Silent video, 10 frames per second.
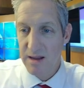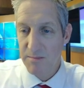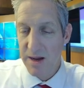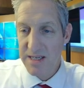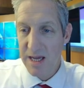
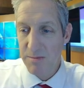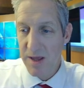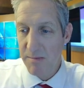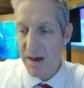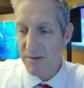by 10
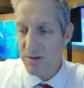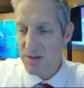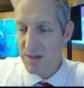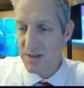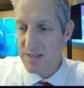p.m. after
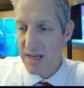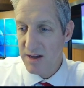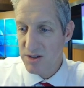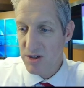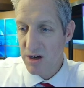sunset.
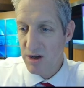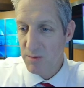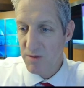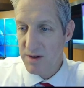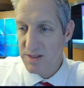You're starting to
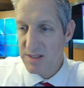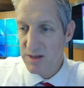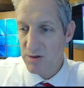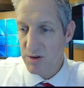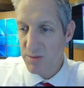move into
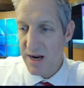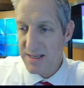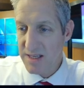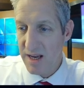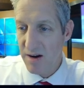central
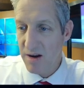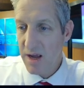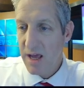Nebraska here.